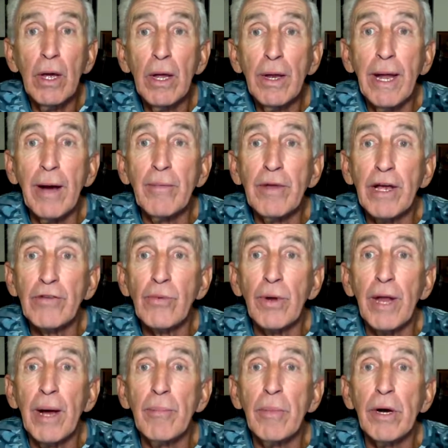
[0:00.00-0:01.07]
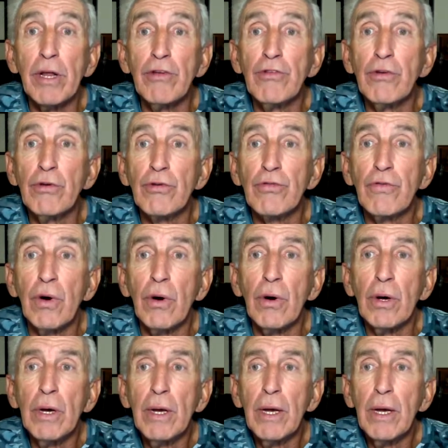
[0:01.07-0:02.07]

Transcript: that's what that money is used for.